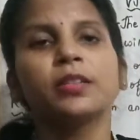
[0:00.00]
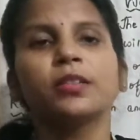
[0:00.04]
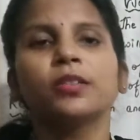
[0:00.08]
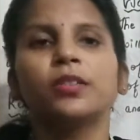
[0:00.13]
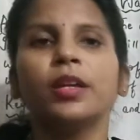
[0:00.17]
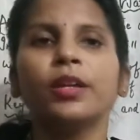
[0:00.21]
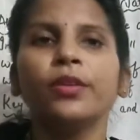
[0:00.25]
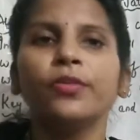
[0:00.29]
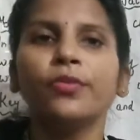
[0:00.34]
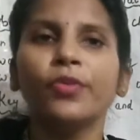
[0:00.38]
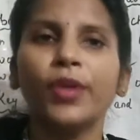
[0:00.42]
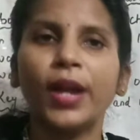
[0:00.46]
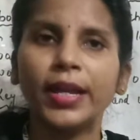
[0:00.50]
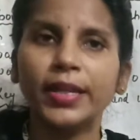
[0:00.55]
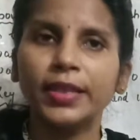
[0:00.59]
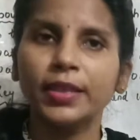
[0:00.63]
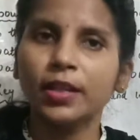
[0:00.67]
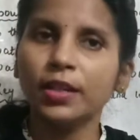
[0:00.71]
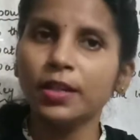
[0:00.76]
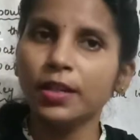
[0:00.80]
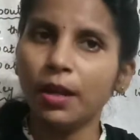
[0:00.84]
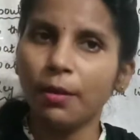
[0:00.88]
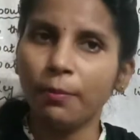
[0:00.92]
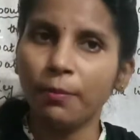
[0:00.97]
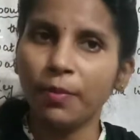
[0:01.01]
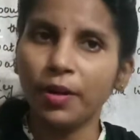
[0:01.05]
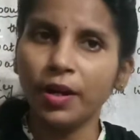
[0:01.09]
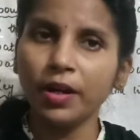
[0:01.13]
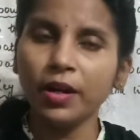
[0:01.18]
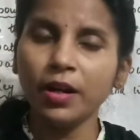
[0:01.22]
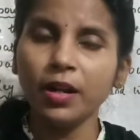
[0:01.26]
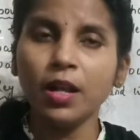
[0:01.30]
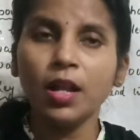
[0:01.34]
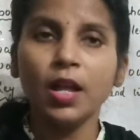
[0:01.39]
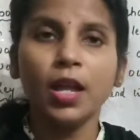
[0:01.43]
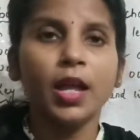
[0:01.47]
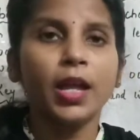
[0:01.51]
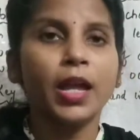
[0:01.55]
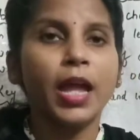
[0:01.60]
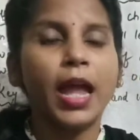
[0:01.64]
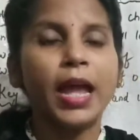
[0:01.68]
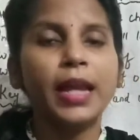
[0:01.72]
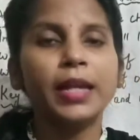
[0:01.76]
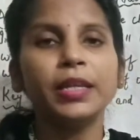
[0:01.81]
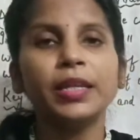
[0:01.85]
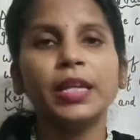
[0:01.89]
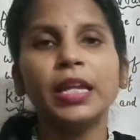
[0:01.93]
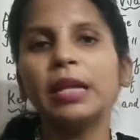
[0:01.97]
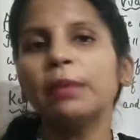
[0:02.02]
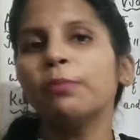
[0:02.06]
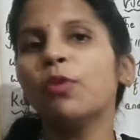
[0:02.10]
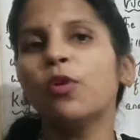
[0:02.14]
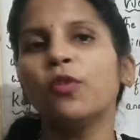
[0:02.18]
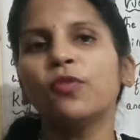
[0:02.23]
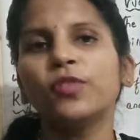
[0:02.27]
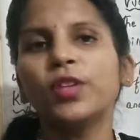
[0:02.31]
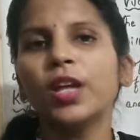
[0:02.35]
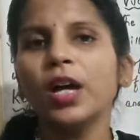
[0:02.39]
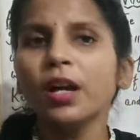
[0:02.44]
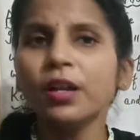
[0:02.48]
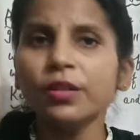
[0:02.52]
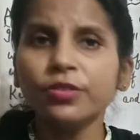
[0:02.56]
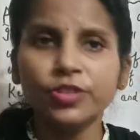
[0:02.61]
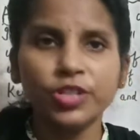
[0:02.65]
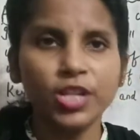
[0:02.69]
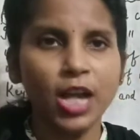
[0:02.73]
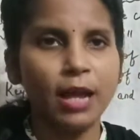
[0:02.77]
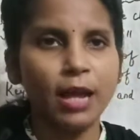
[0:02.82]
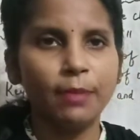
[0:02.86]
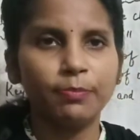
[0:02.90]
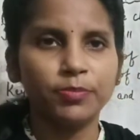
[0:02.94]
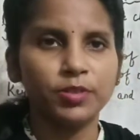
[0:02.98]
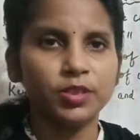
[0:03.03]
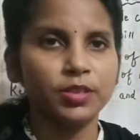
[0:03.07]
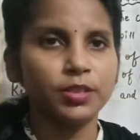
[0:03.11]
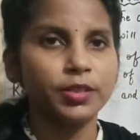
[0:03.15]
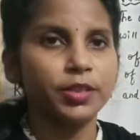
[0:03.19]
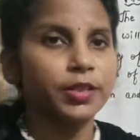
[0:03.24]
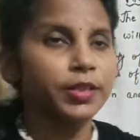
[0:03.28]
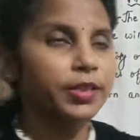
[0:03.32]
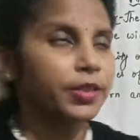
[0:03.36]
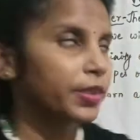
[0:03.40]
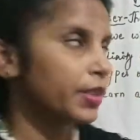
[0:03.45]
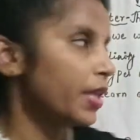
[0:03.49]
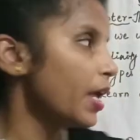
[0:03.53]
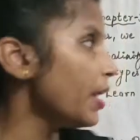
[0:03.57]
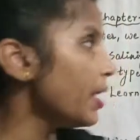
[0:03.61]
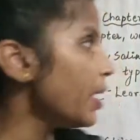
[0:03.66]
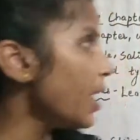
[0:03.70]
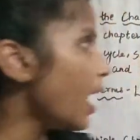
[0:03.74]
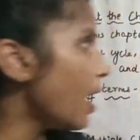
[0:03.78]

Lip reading: then write the number and name of the chapter, then